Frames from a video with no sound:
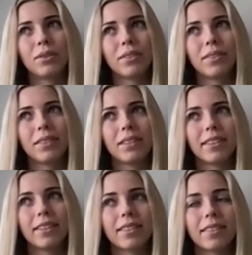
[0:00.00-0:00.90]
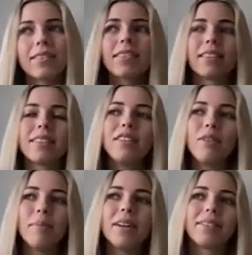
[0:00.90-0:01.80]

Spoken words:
So I was like, CMF.